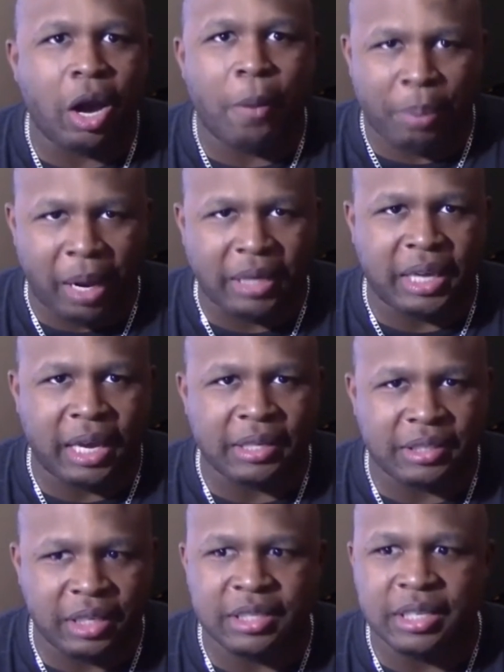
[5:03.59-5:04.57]
y'all probably can't
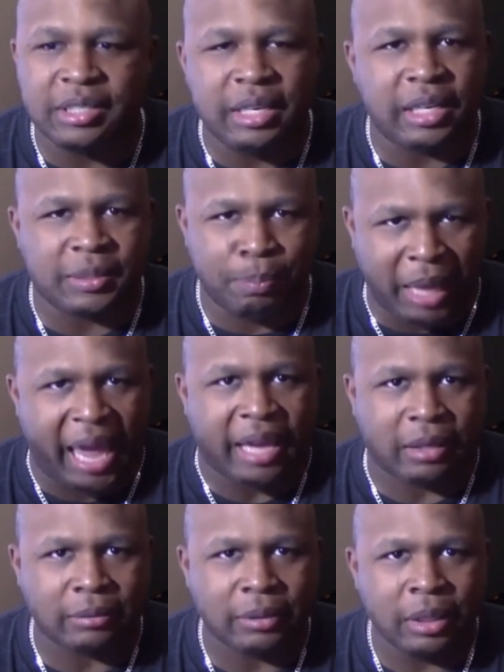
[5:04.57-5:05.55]
see. This nigga's
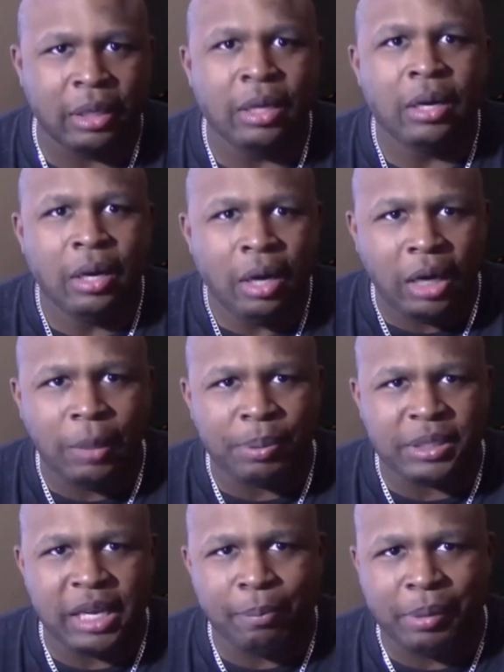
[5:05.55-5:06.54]
black.
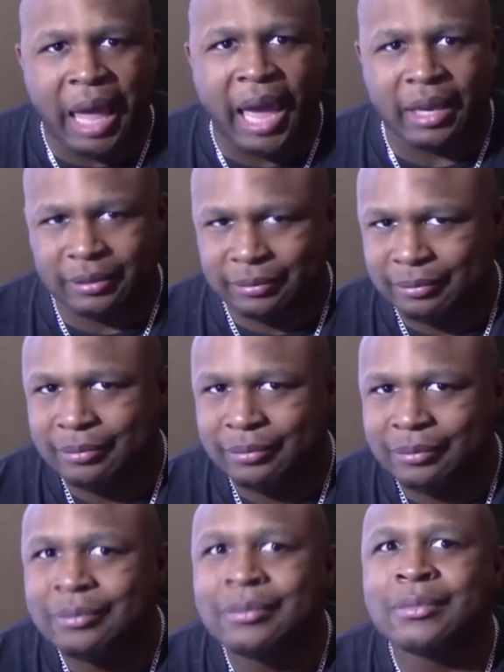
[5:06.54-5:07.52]
100% black.
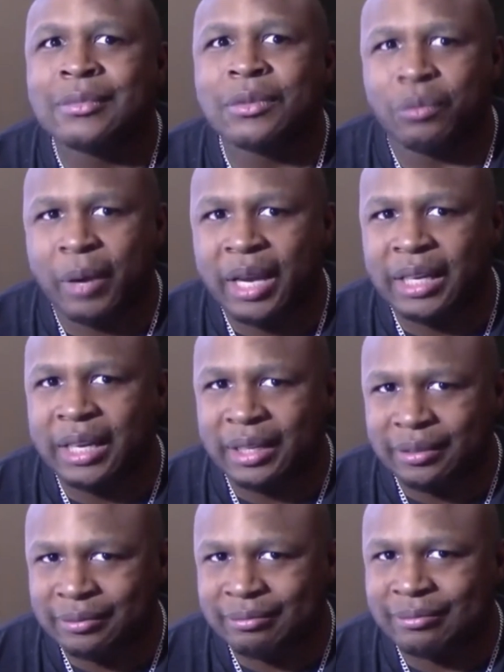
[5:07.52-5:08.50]

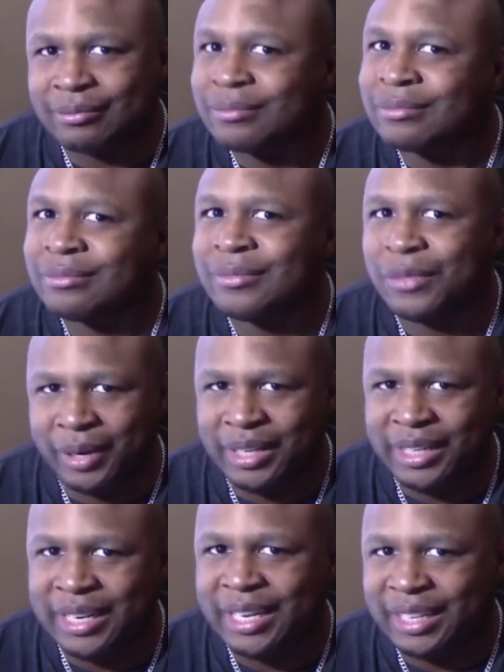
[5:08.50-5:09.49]
Really?
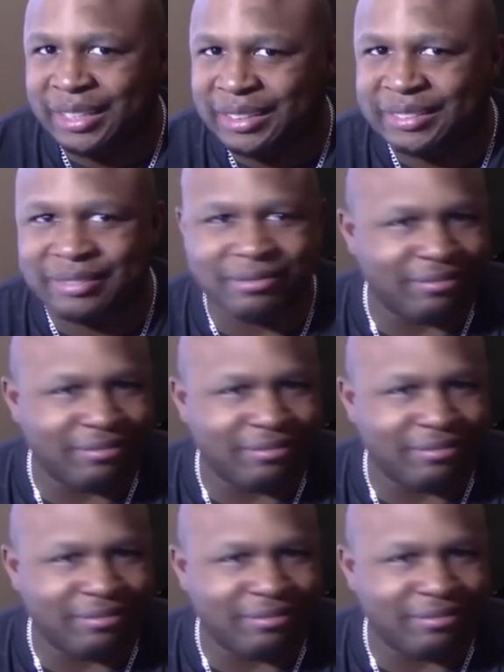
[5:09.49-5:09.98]
Really, nigga?